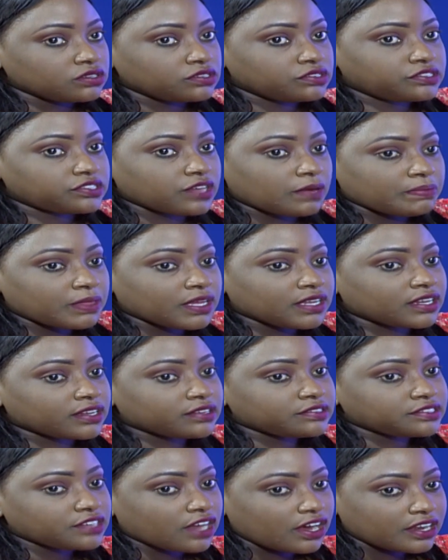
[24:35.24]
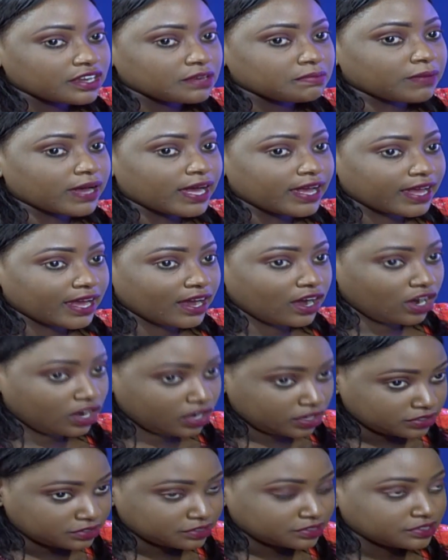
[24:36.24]
something that started by
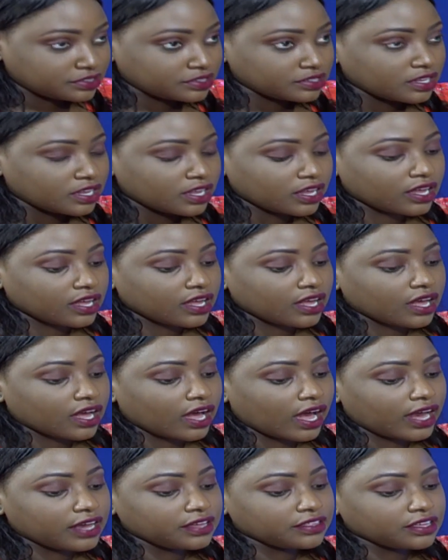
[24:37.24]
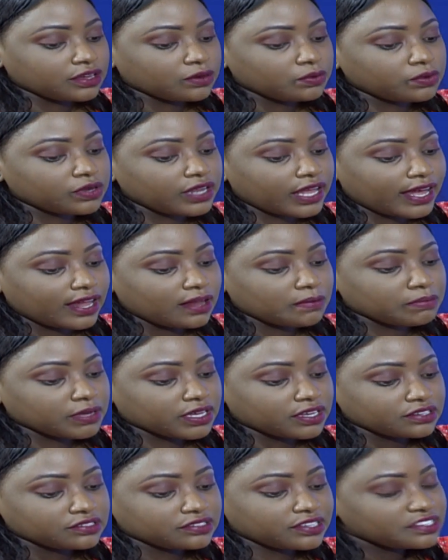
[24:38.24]
us, I think will help,
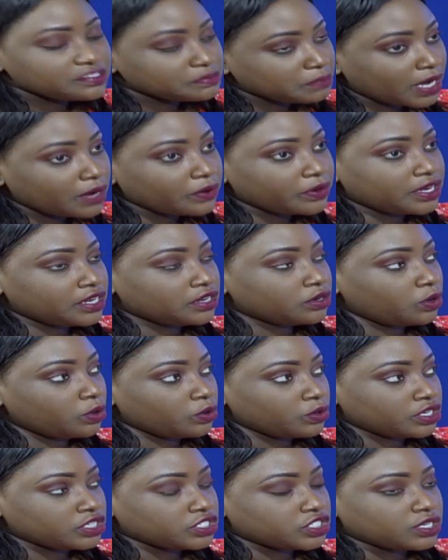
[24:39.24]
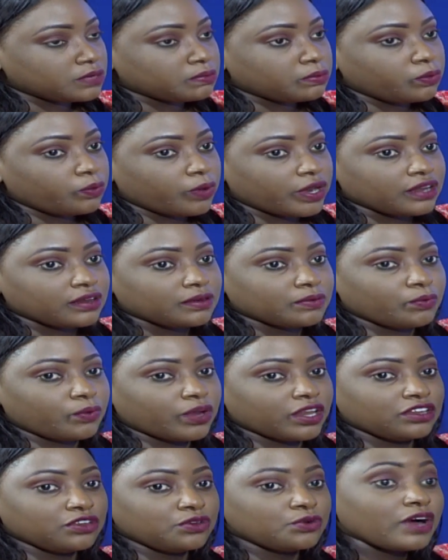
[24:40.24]
because there's power in ownership.
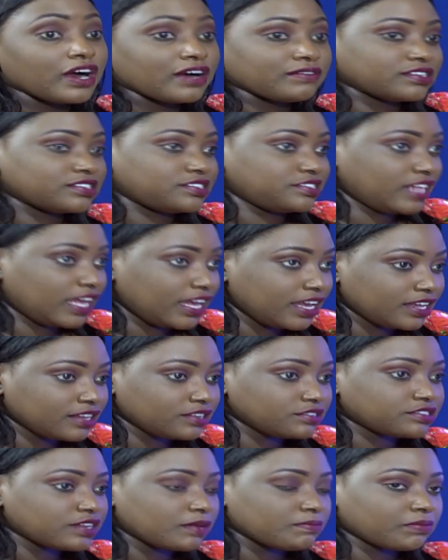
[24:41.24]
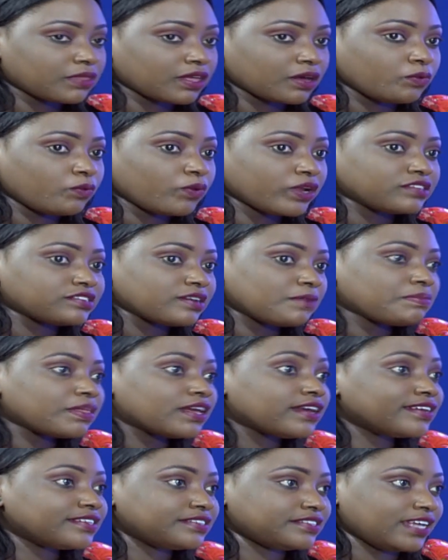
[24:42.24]
When you have a stake in something, when
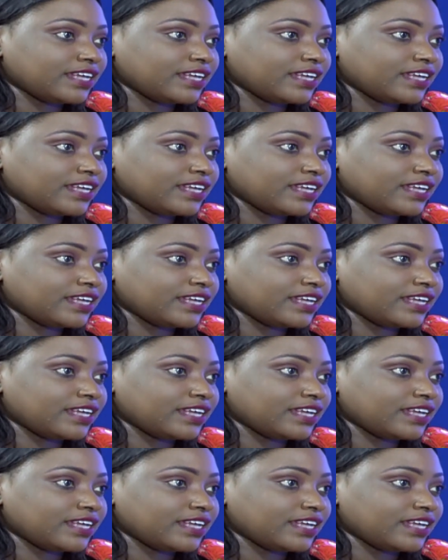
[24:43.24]
something is